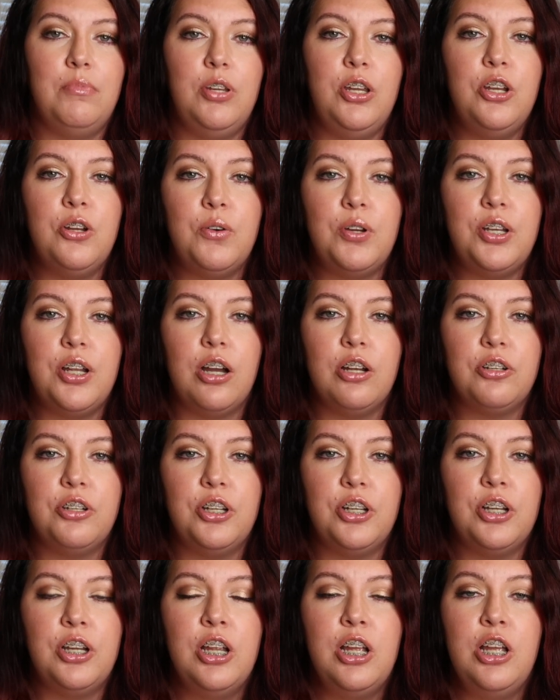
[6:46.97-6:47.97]
you know, a
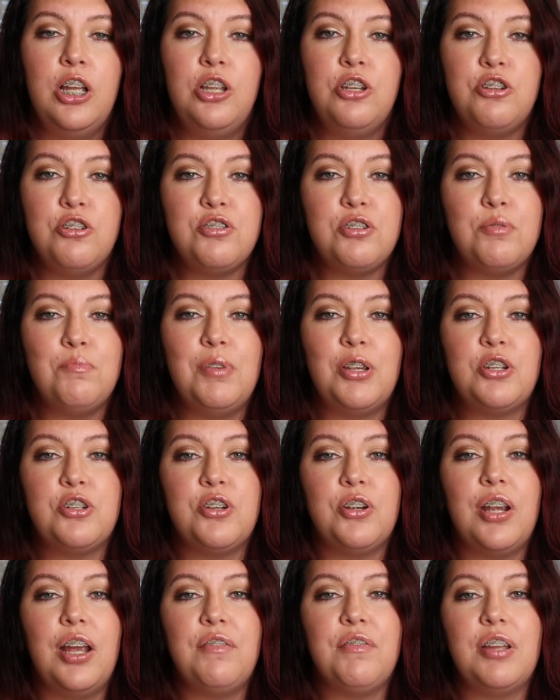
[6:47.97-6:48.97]
doctor just to make
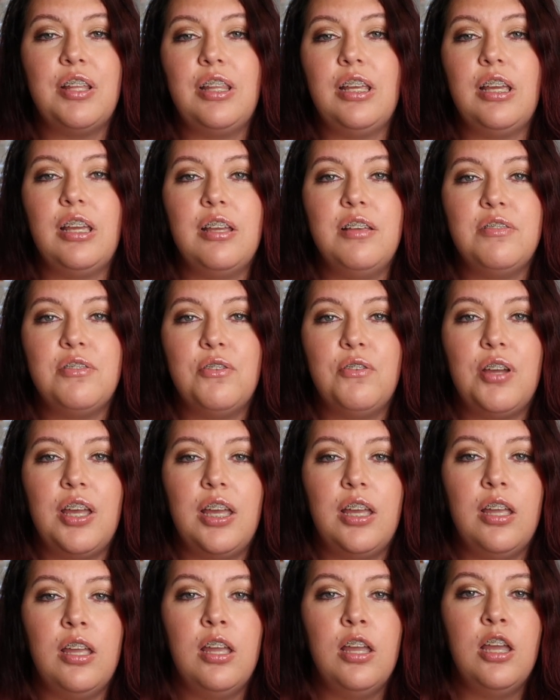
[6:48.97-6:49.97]
sure everything is
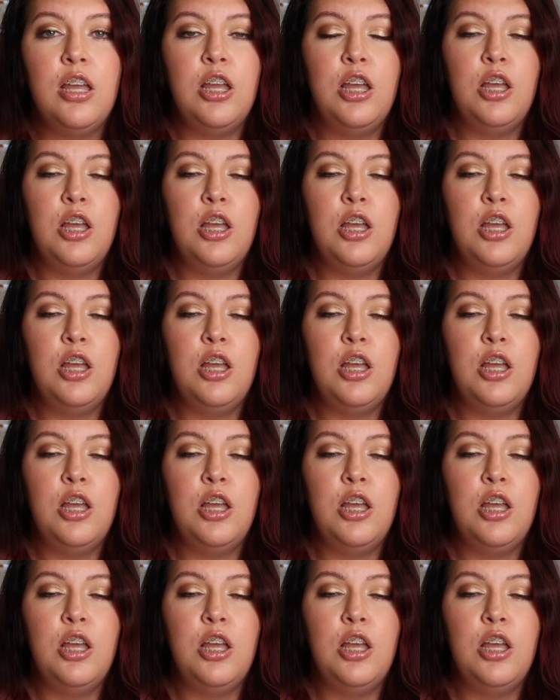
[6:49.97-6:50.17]
okay.